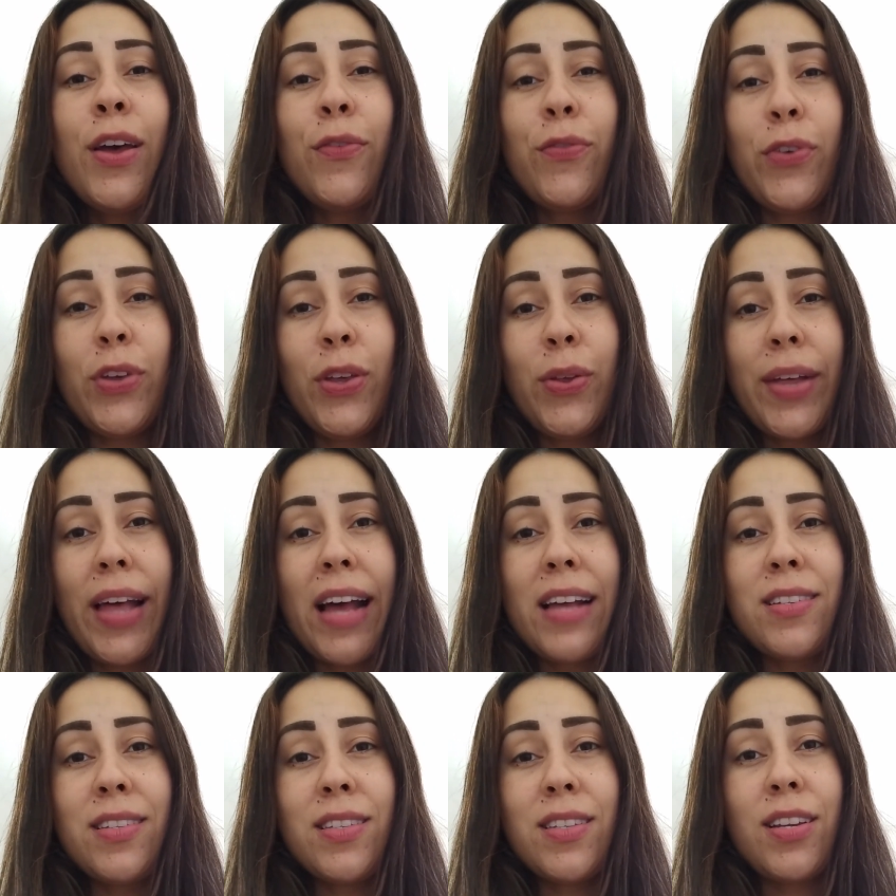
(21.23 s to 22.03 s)
for you
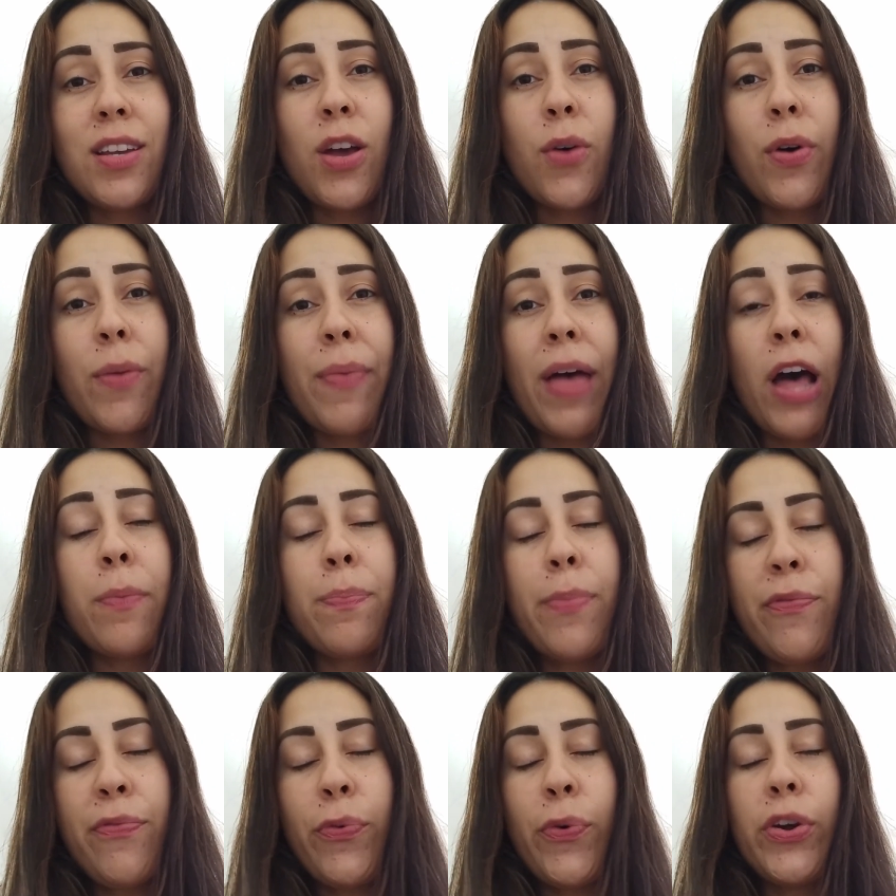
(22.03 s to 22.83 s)
guys to know
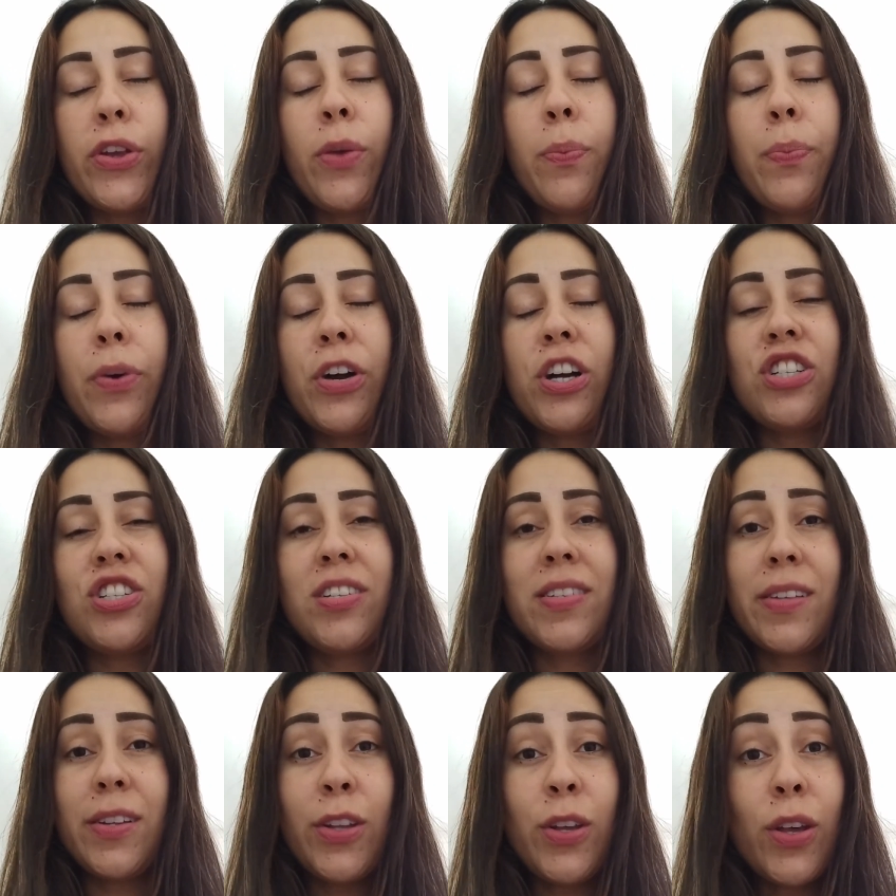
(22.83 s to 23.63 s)
about before you
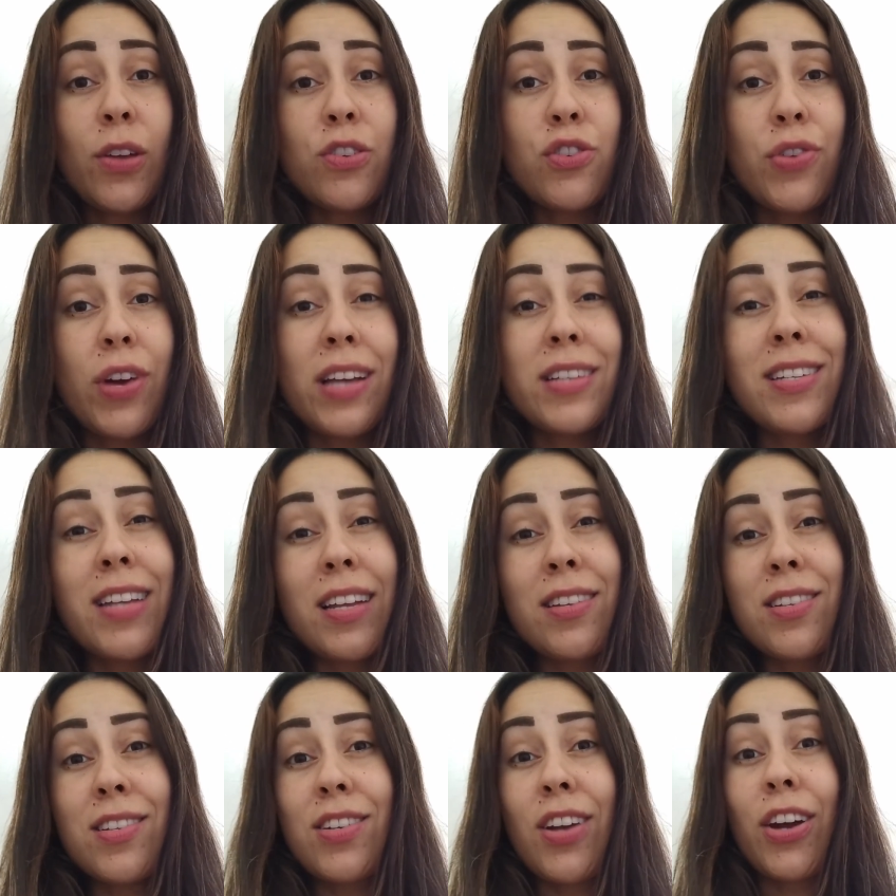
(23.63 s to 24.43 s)
purchase
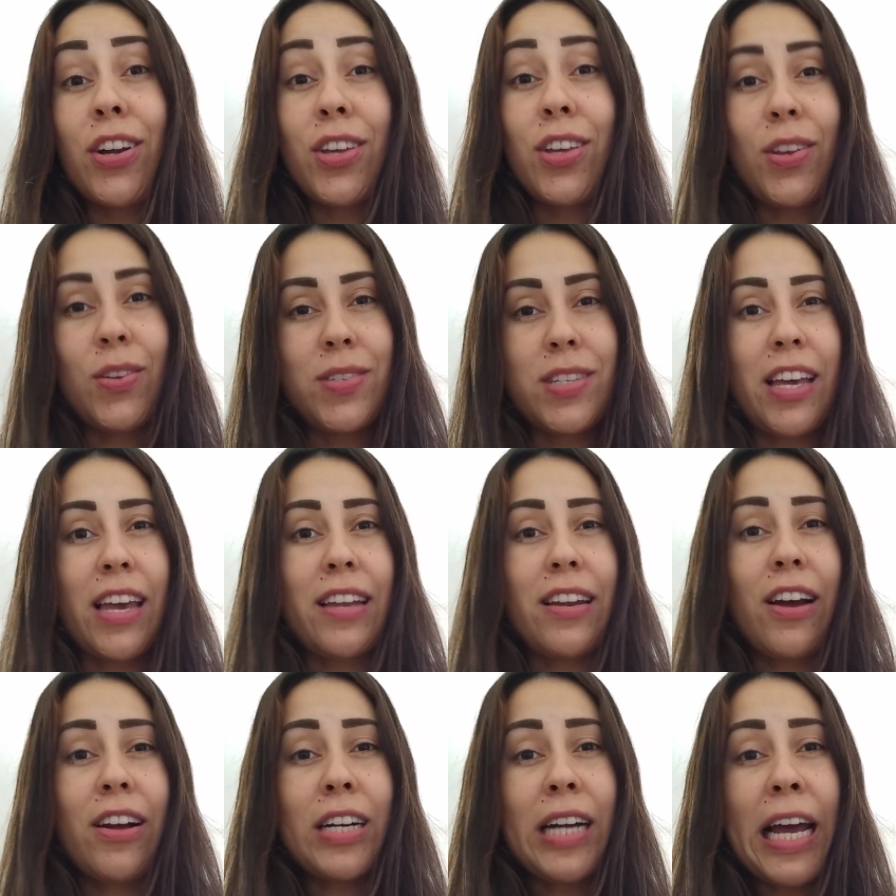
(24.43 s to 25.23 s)
Glucotrust and start using
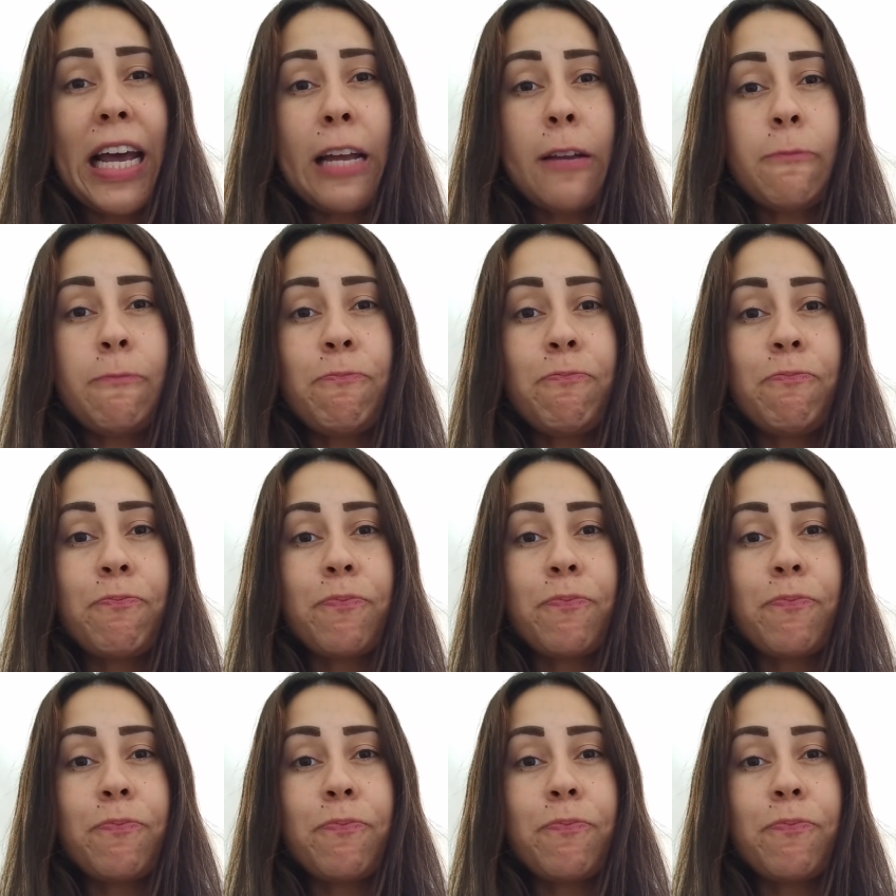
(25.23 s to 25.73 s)
it, all right?